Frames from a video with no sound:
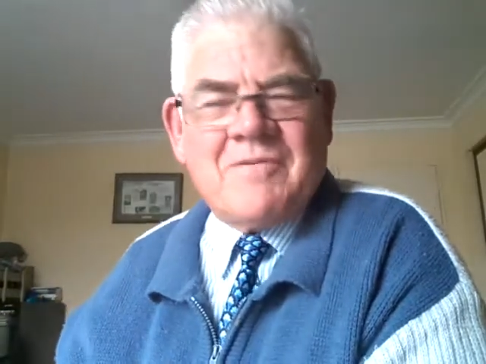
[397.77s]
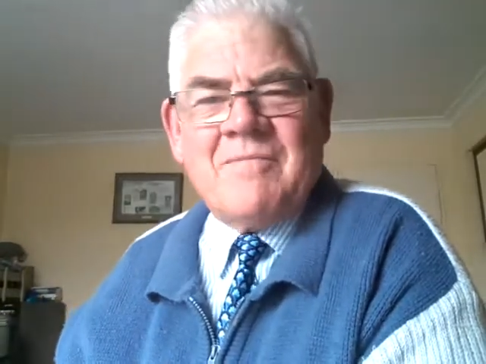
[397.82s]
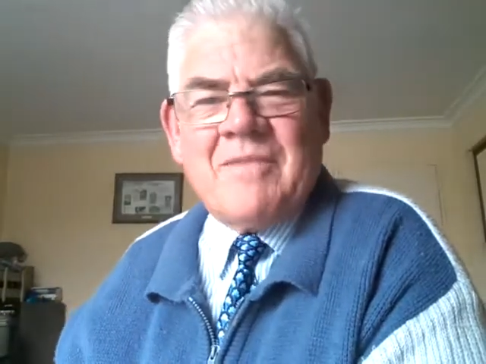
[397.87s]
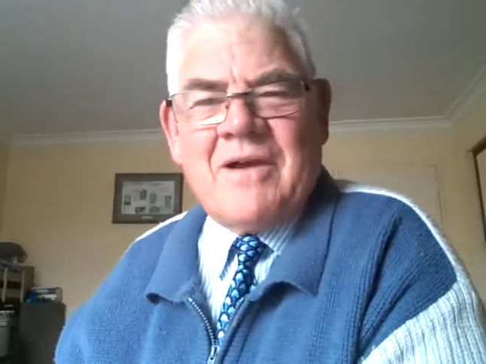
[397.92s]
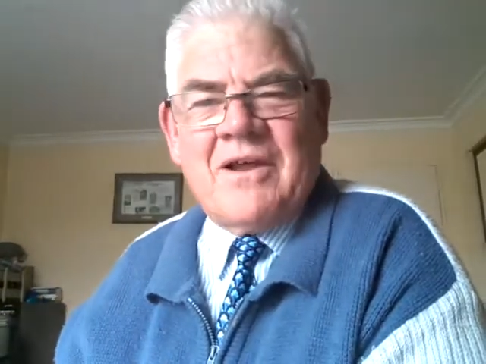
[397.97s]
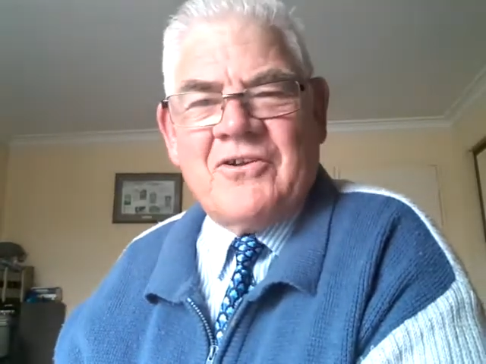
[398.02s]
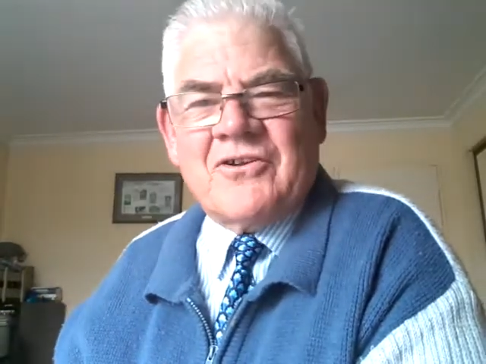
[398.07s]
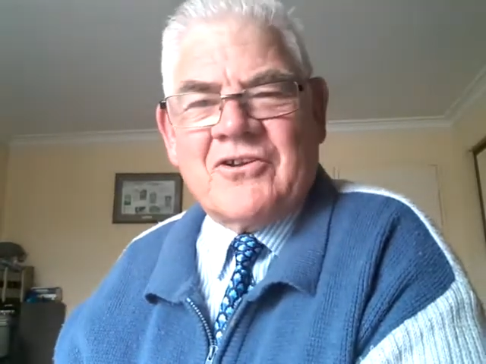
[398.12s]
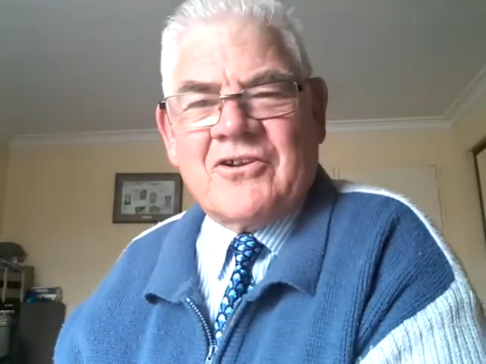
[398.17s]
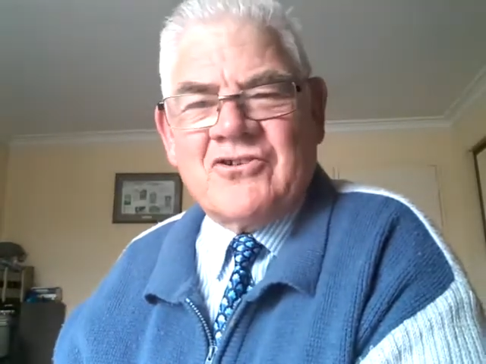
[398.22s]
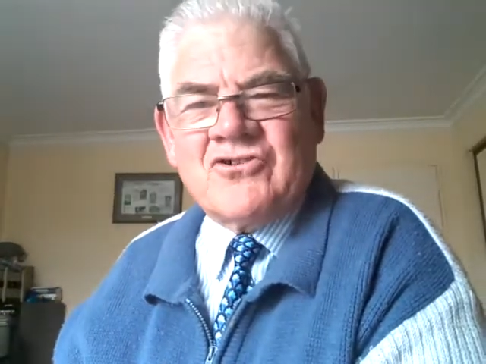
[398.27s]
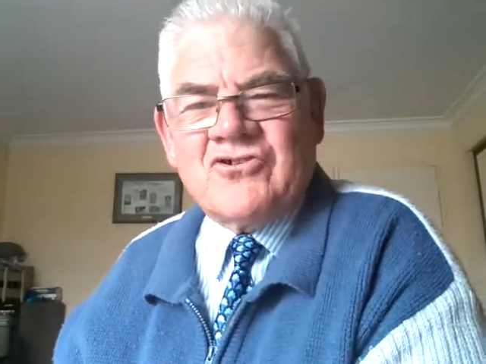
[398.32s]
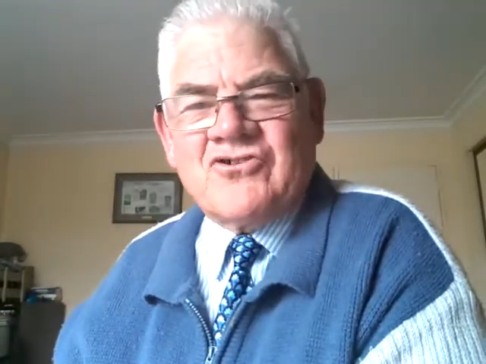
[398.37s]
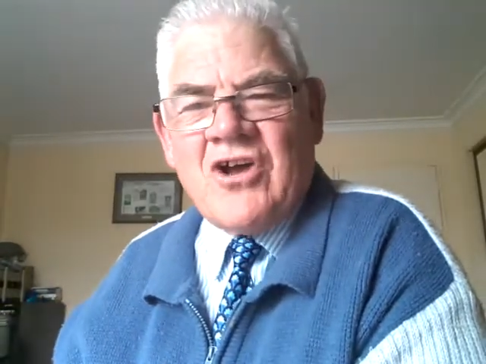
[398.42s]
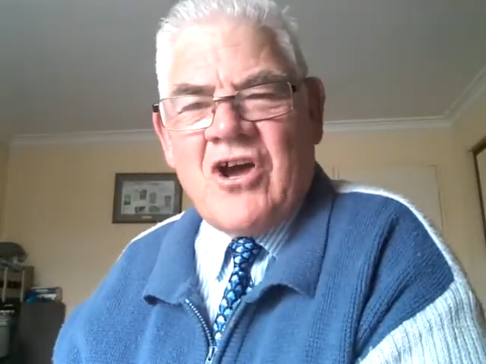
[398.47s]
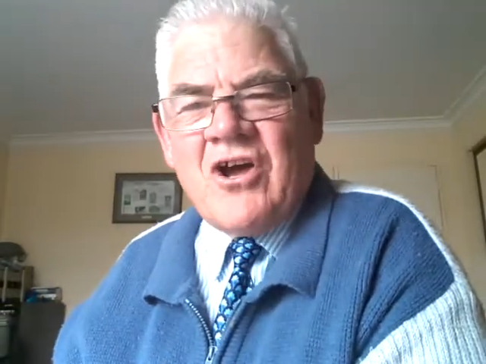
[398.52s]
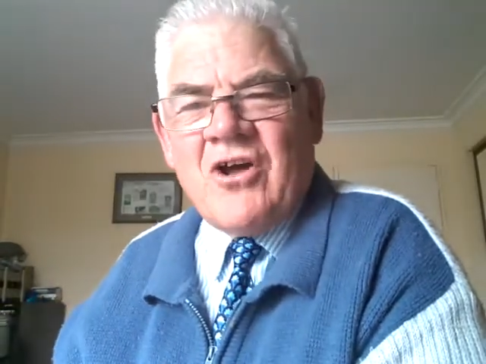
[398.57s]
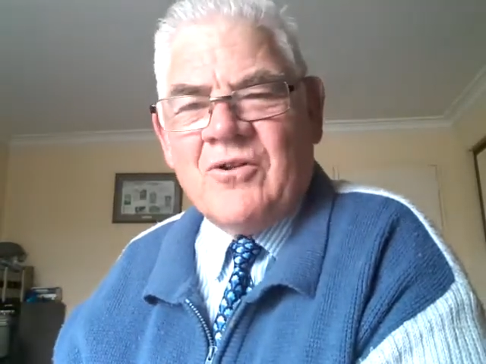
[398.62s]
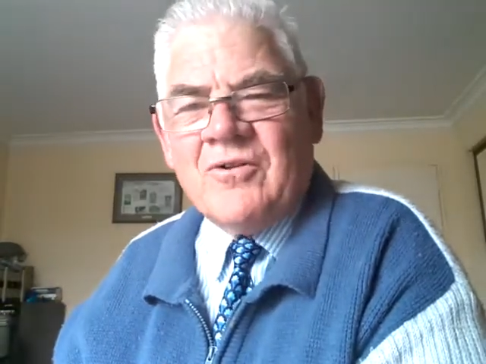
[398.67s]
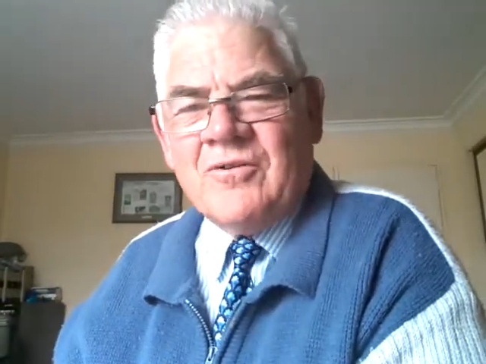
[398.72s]
them under
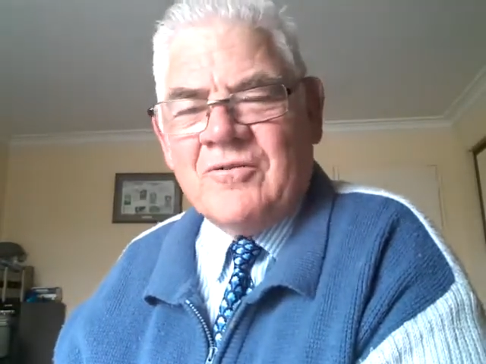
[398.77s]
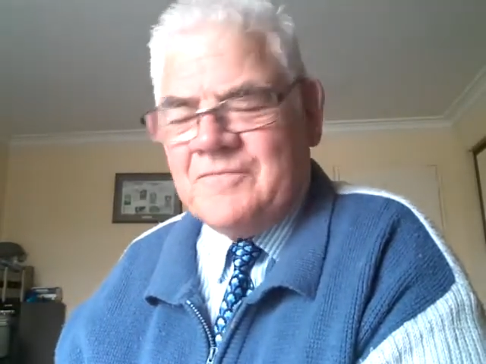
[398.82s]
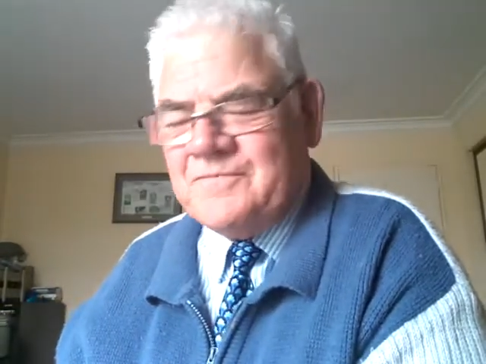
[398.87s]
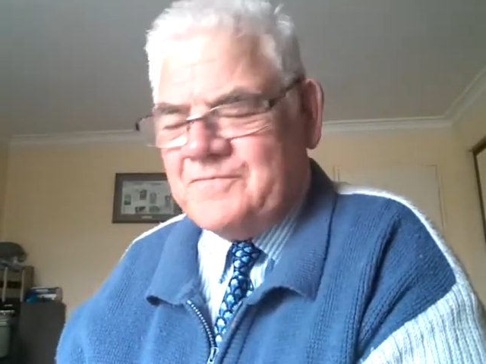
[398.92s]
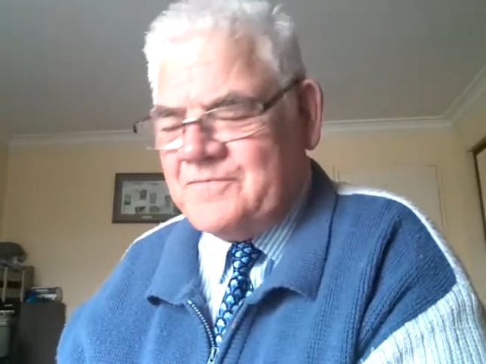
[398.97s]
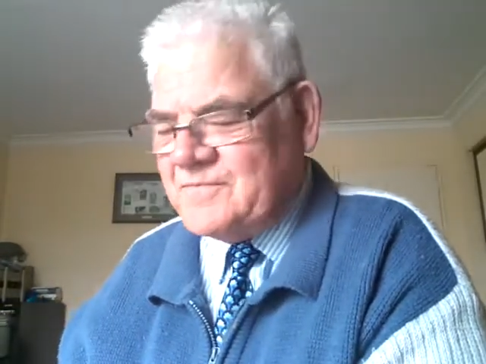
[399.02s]
control.